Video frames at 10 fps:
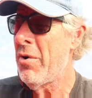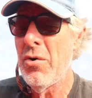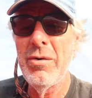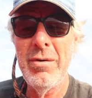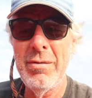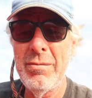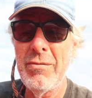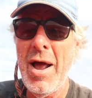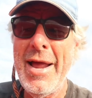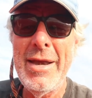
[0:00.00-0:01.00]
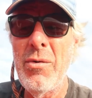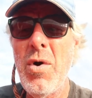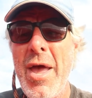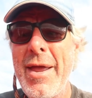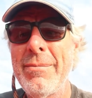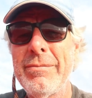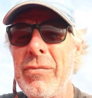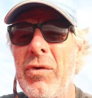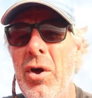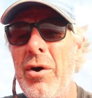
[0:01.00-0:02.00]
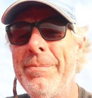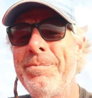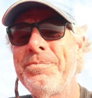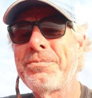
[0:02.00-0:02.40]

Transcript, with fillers: boat and riding away. So,